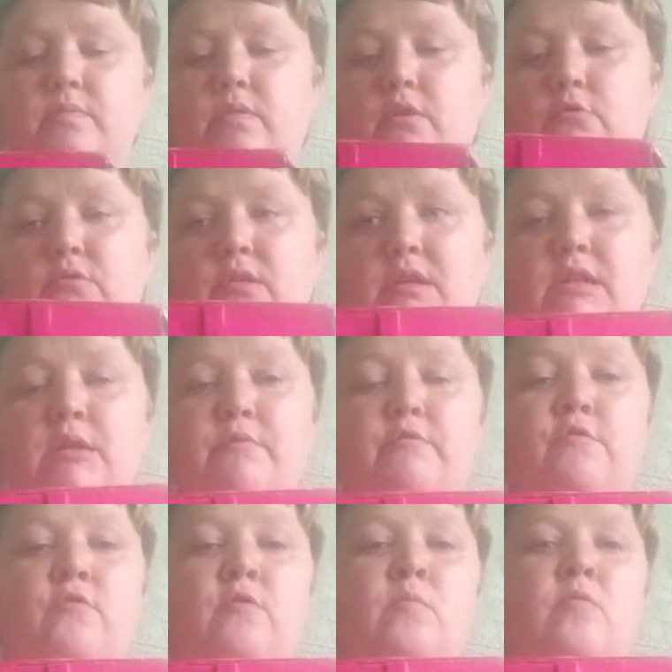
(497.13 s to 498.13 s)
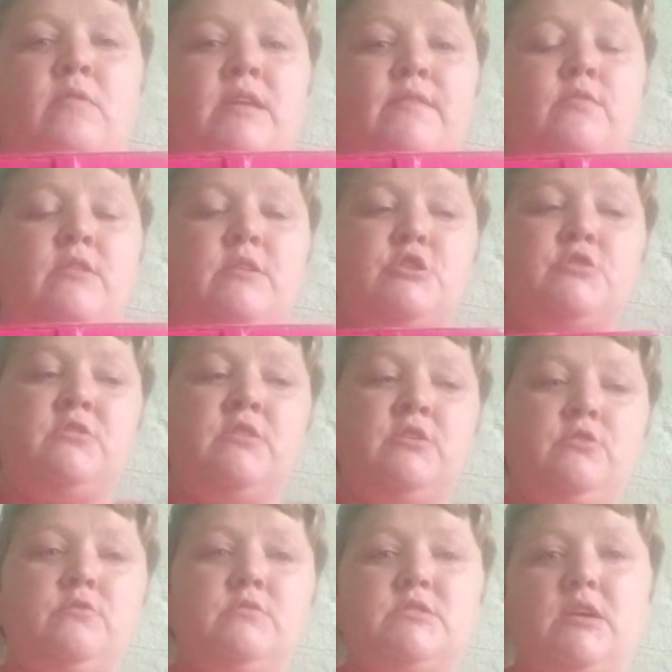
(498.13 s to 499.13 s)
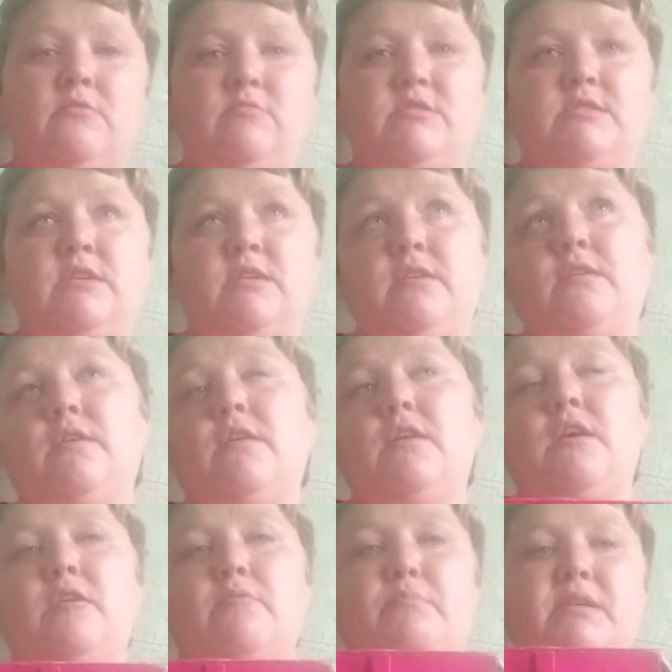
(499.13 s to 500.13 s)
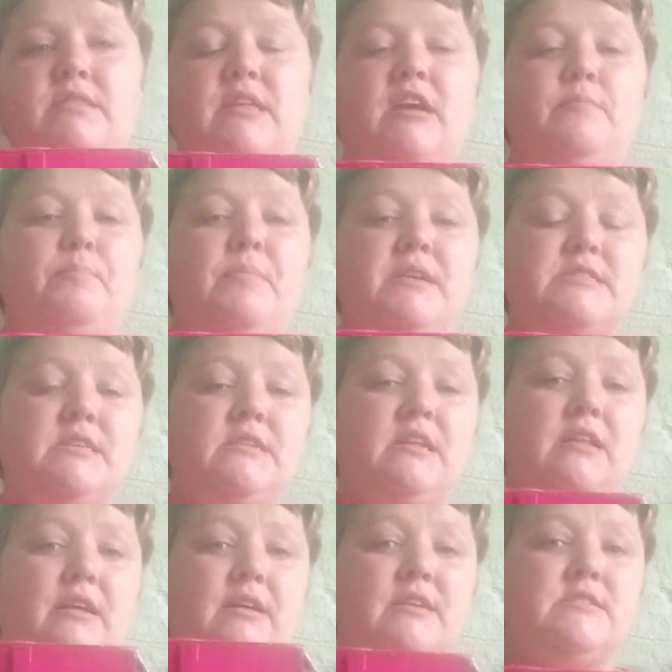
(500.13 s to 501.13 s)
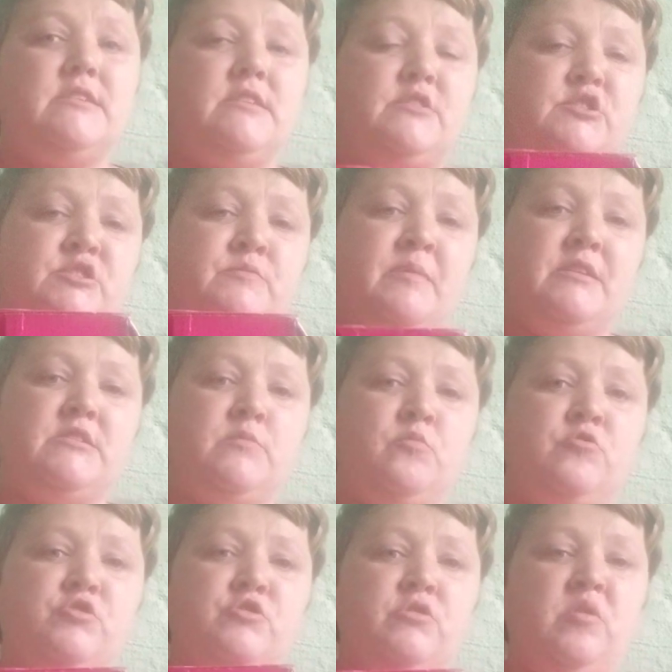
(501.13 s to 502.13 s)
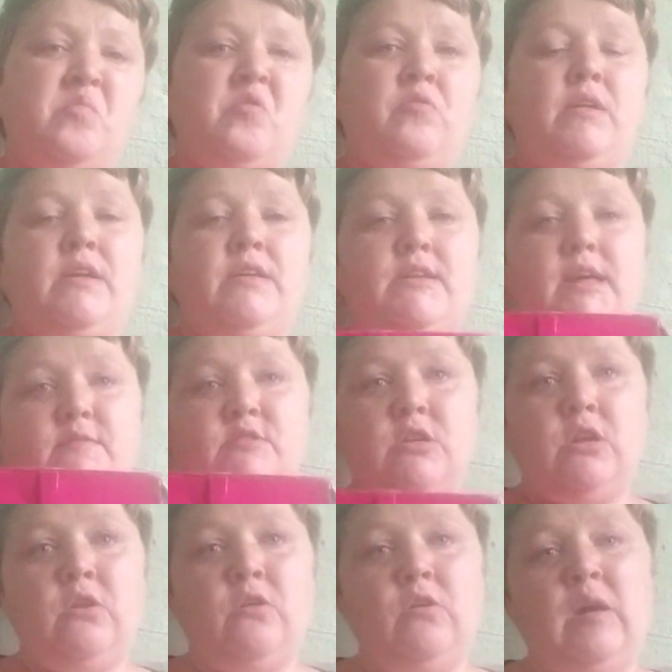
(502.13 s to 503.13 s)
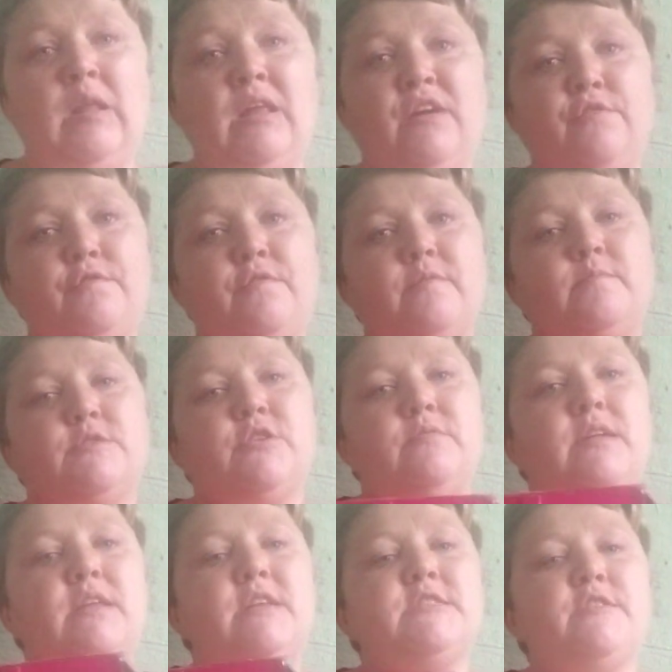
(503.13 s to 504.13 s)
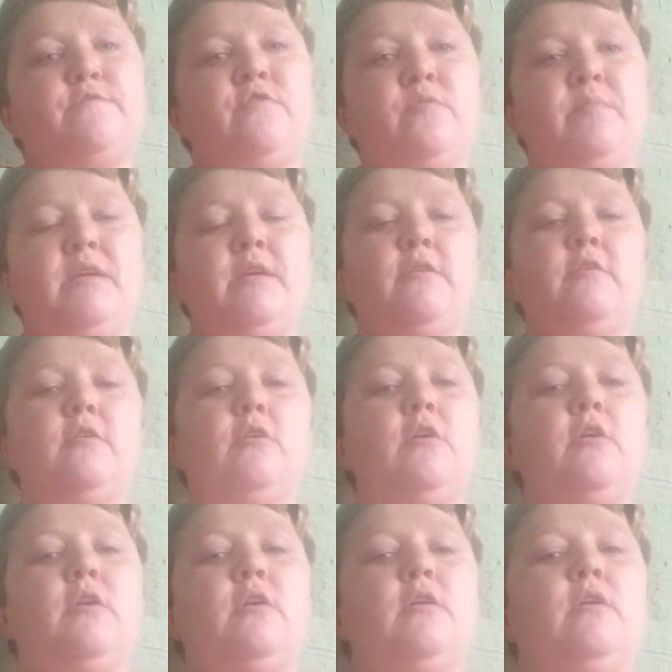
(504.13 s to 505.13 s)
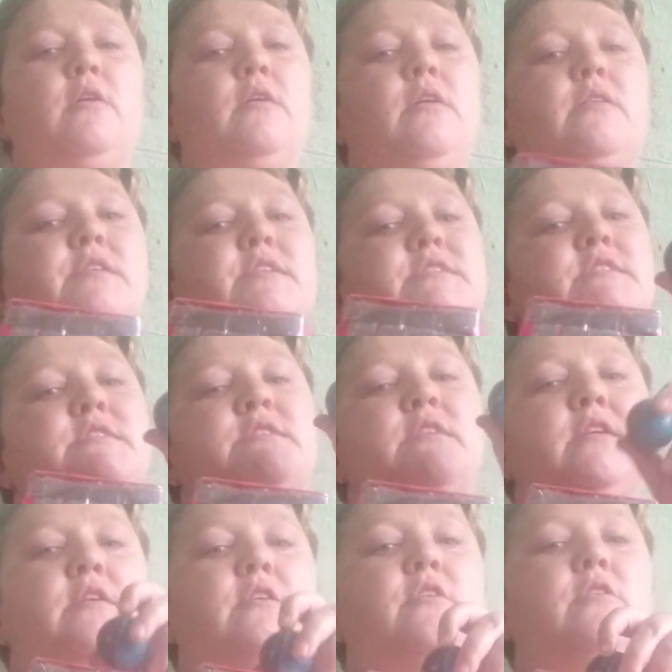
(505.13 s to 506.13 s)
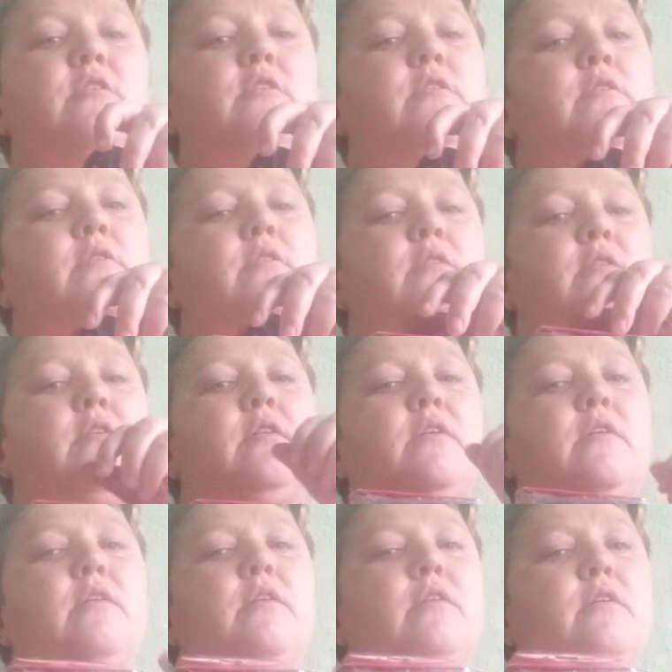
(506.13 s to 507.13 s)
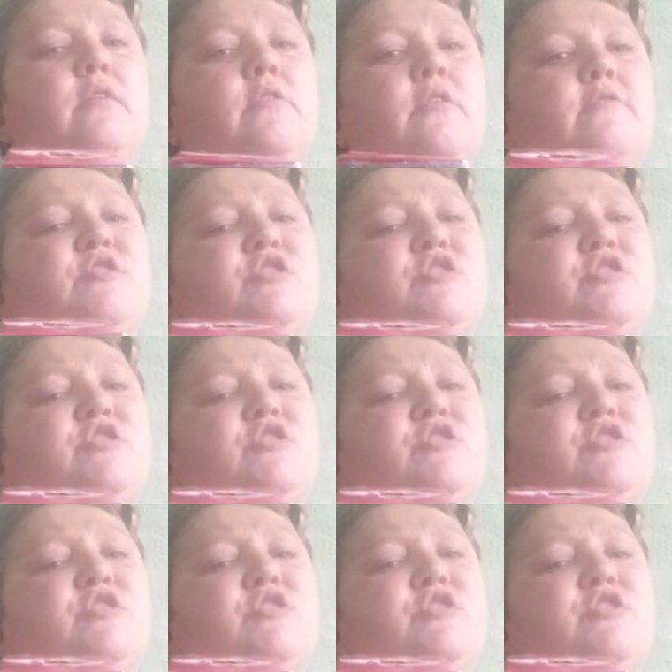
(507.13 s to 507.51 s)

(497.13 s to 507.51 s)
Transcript: or the cling film, or whatever that you're going to use, I would say. But that basically, like I said, it just makes it more durable and gives it a longer life. So that is it from me. This is going